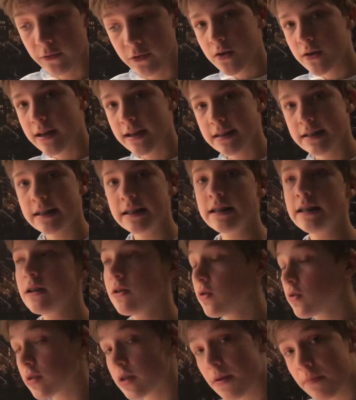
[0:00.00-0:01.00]
You can
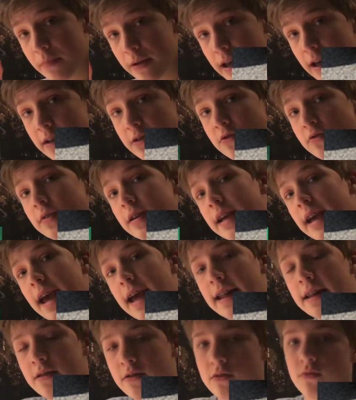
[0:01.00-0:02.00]
see Oscar Piastri
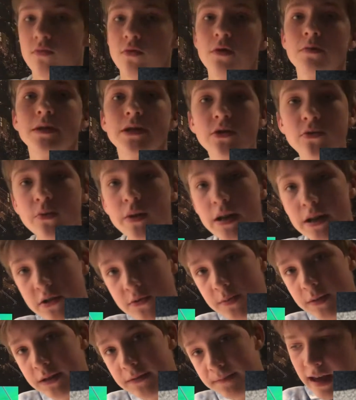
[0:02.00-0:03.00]
and Robert
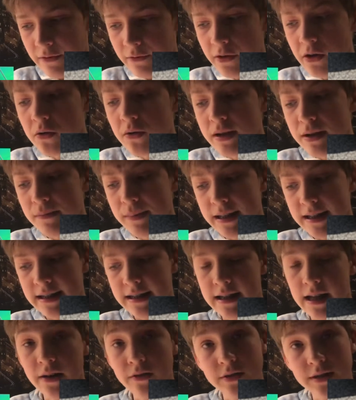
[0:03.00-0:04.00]
Schwartzman have already been
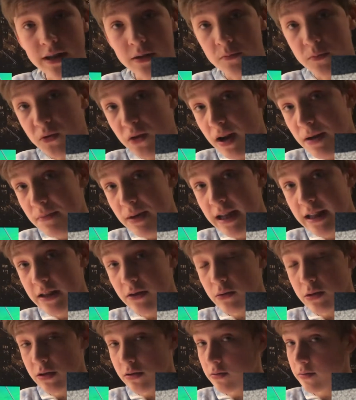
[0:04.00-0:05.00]
announced at Prema.
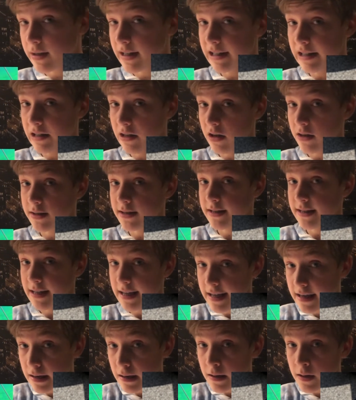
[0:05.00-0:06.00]
That was already last
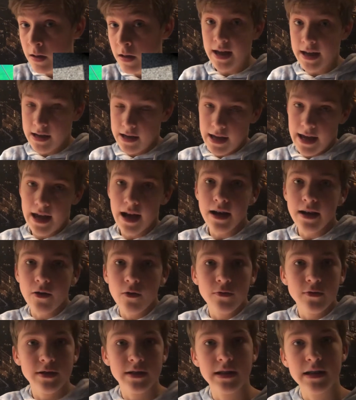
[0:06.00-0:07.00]
year. And
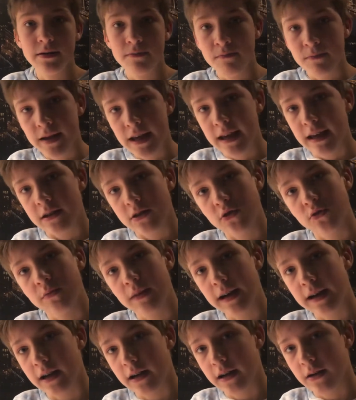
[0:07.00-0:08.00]
obviously Mick
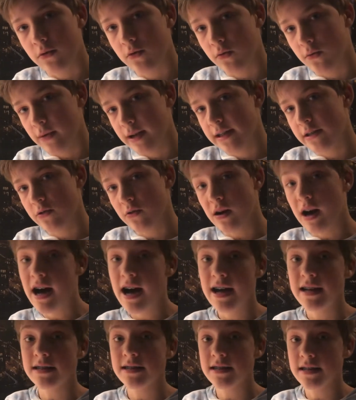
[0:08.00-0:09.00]
Schumacher went to
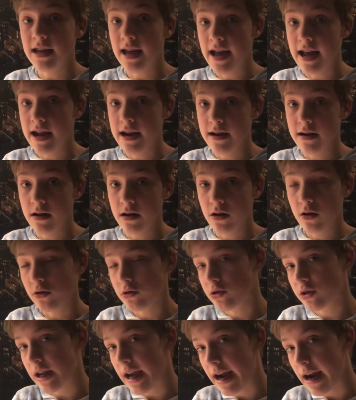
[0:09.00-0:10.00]
Haas and
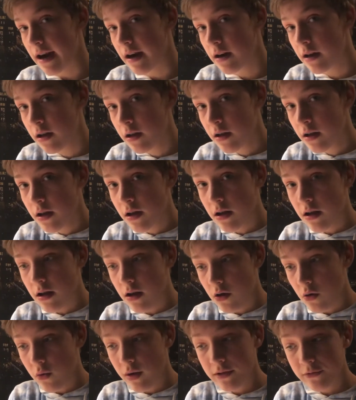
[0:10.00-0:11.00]
Oscar
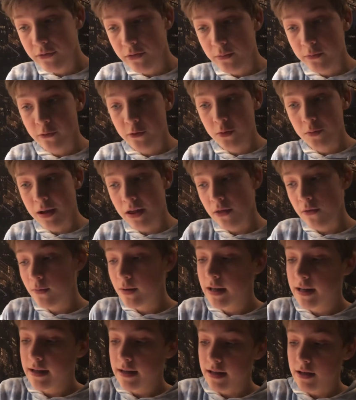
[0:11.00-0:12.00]
went from Formula
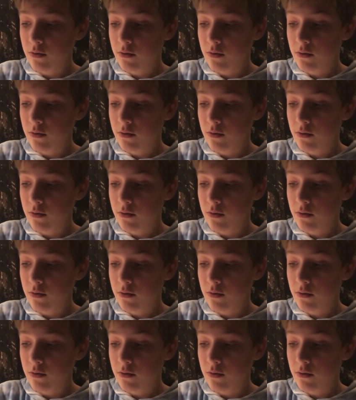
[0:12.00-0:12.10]
3.